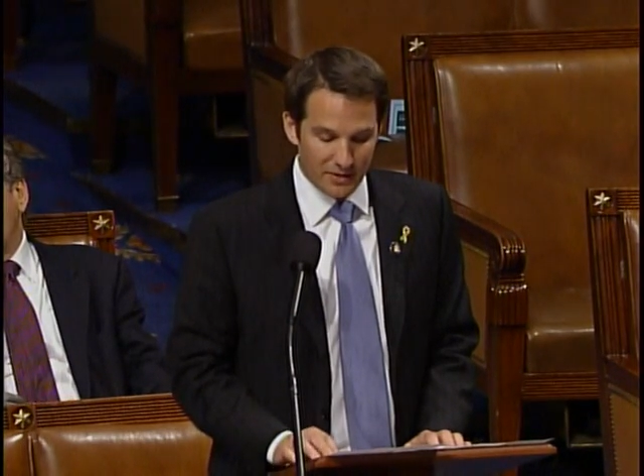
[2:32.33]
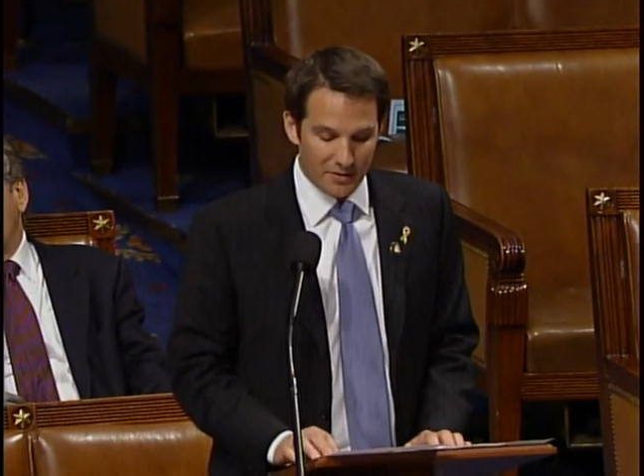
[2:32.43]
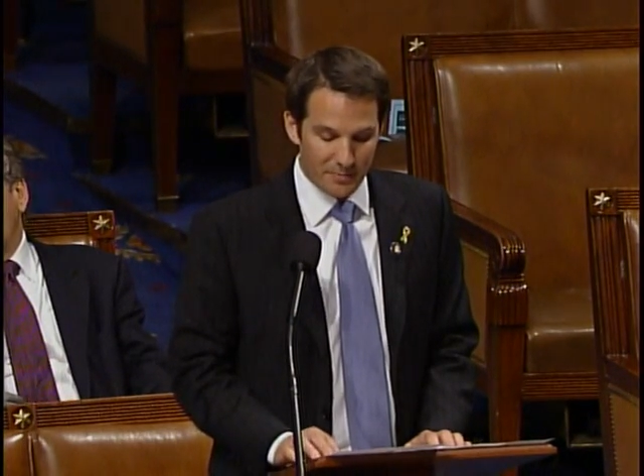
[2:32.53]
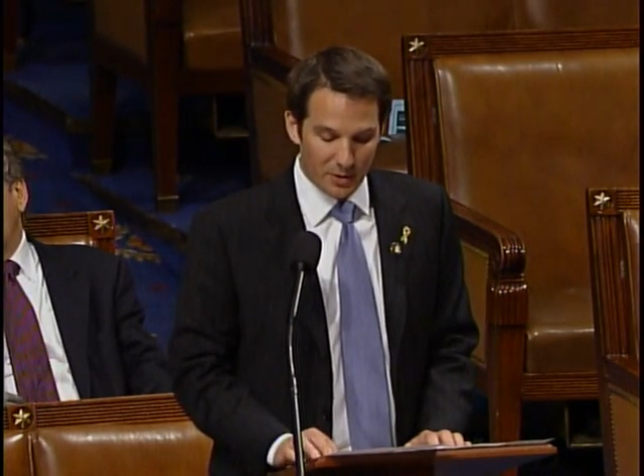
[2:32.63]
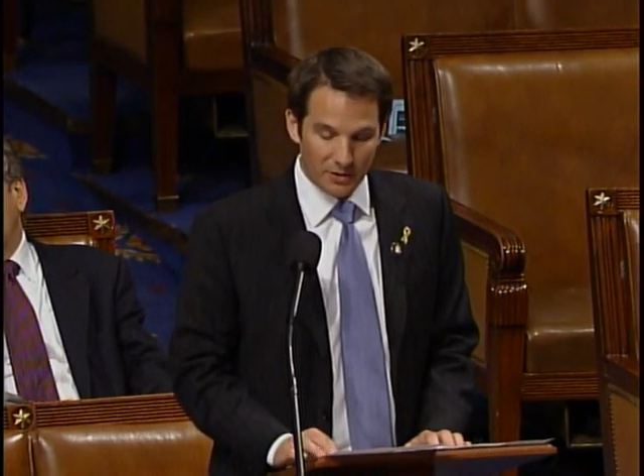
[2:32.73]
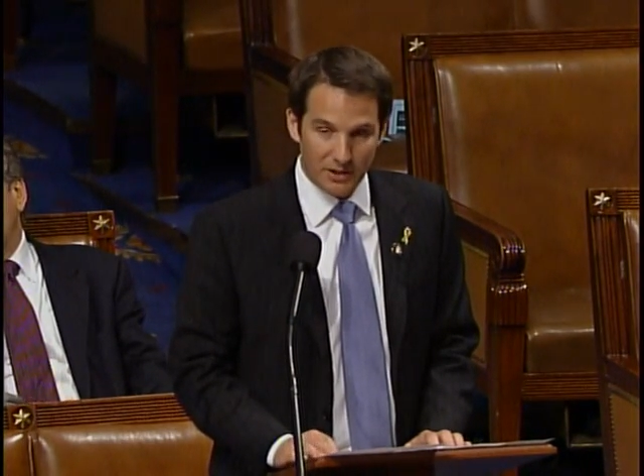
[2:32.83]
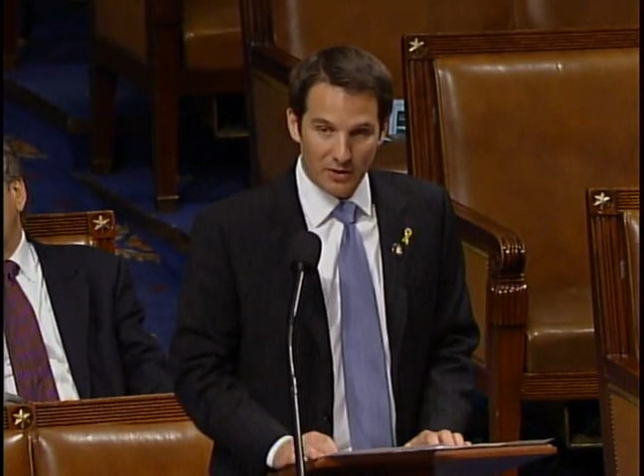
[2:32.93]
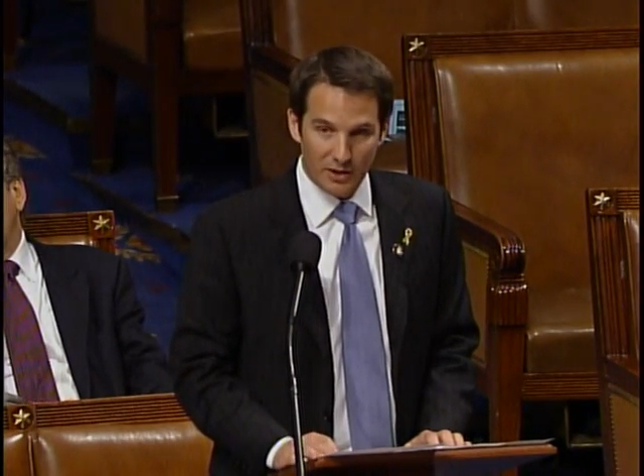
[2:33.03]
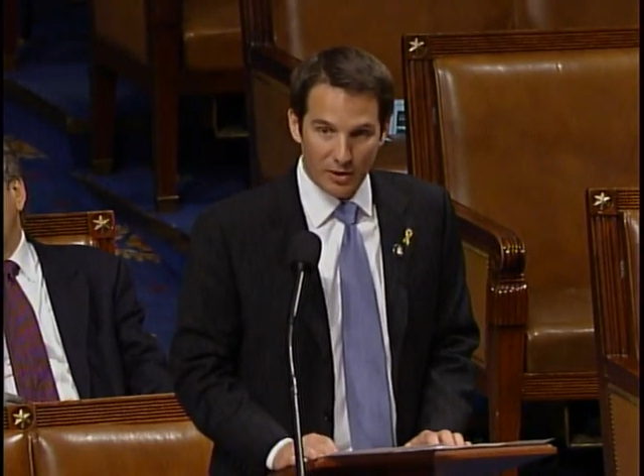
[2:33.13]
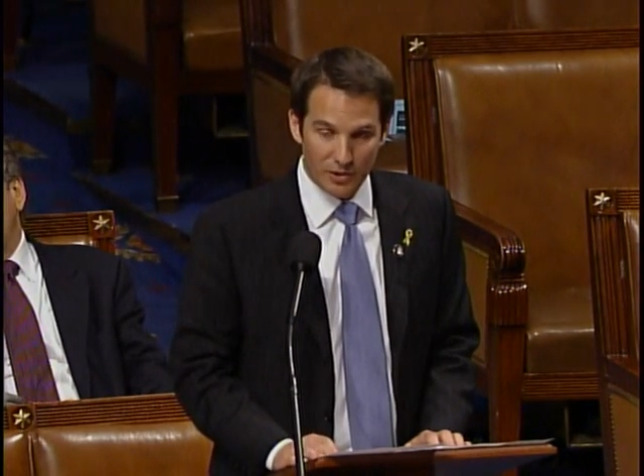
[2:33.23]
the
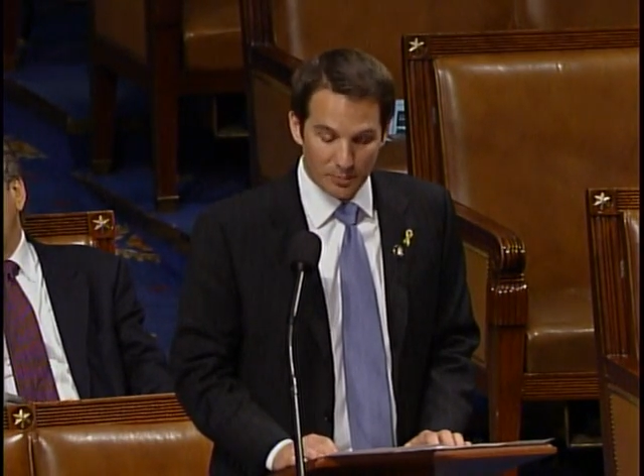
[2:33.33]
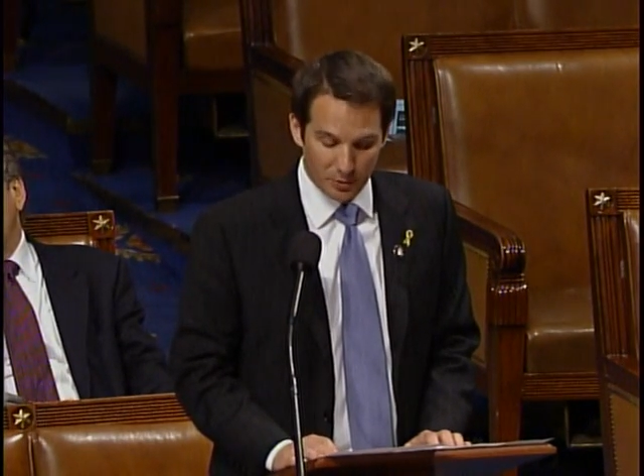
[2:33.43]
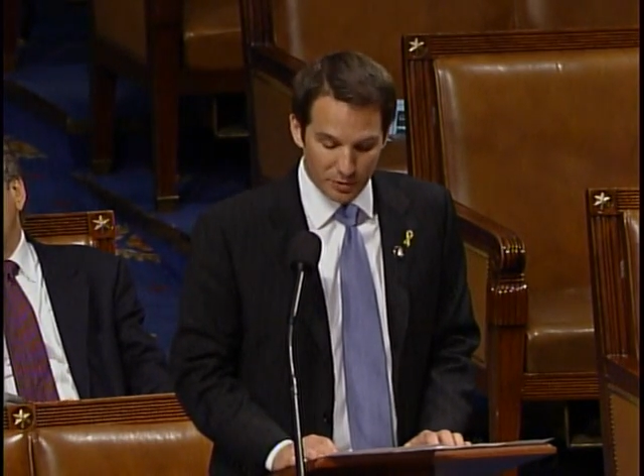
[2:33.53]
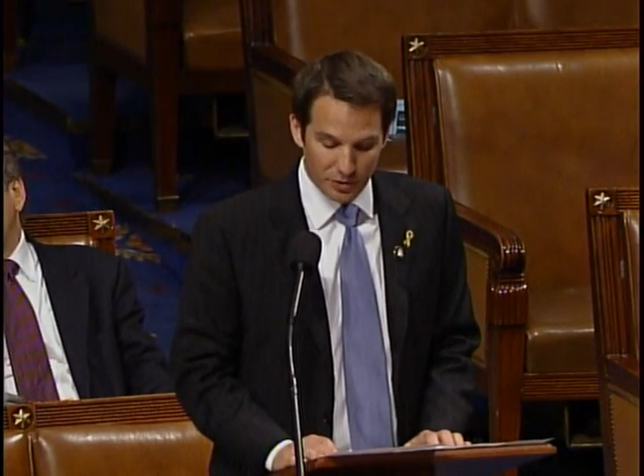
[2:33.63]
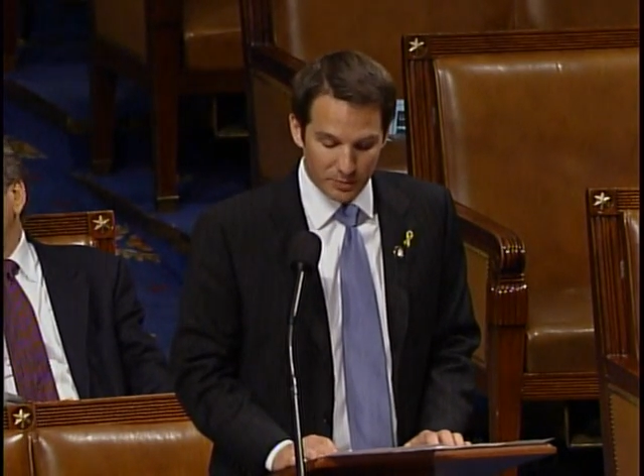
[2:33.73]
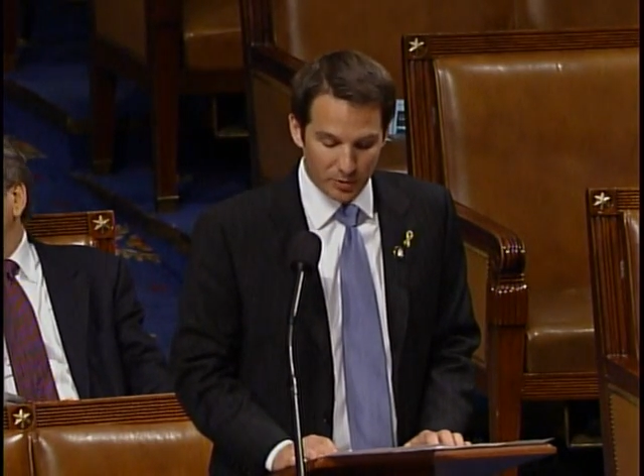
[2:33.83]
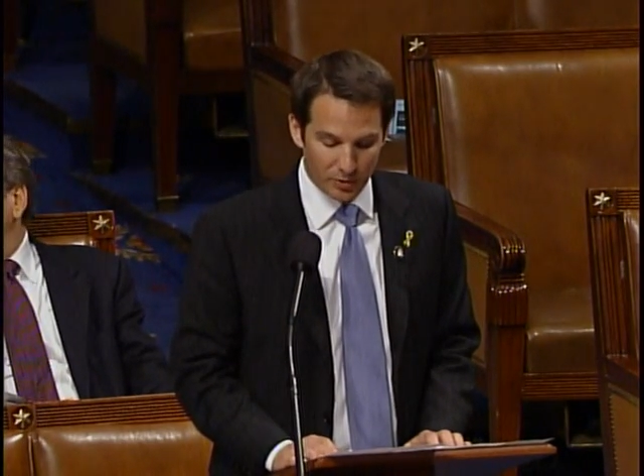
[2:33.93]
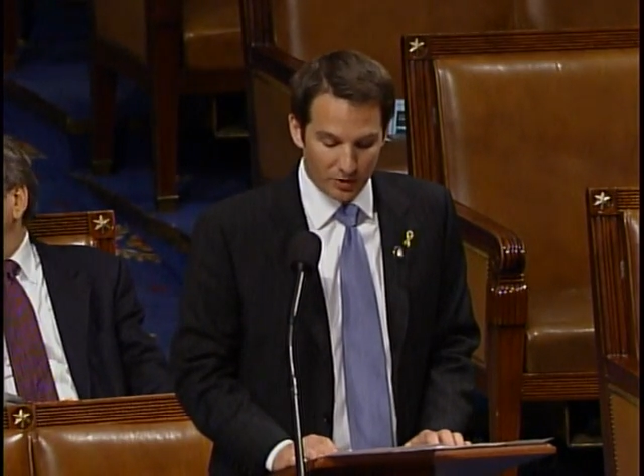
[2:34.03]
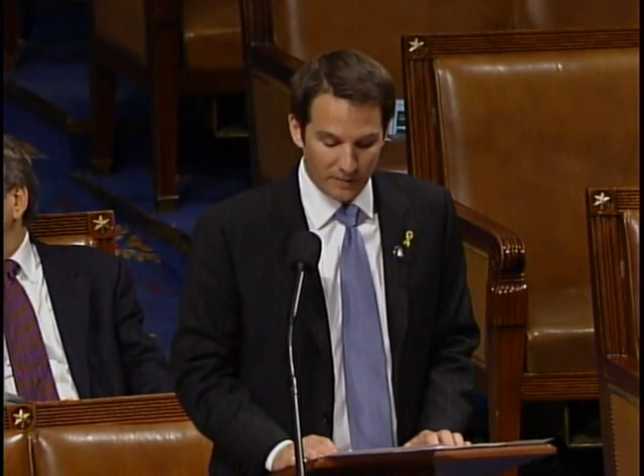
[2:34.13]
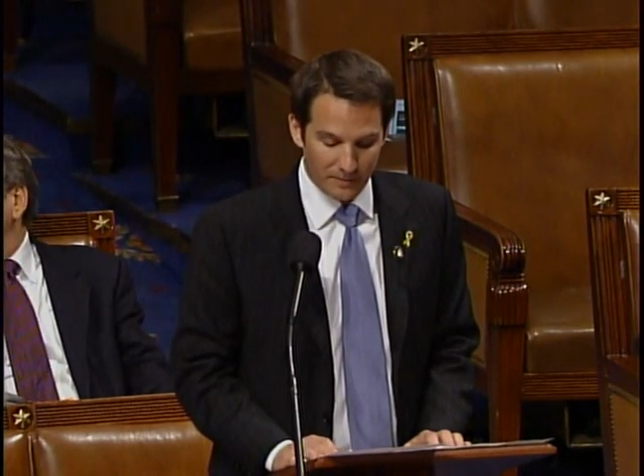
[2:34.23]
Military Entrepreneurs
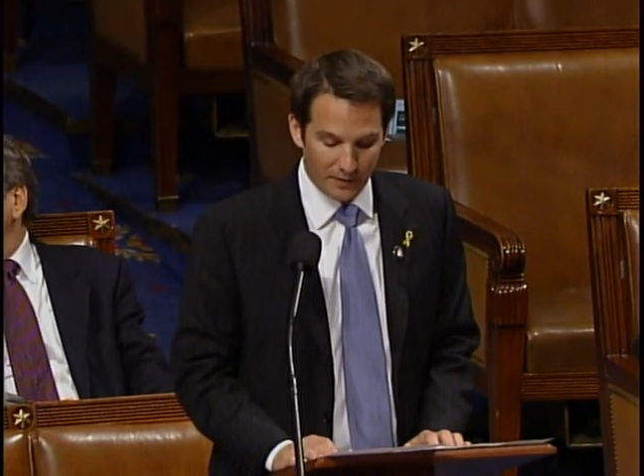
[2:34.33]
Program,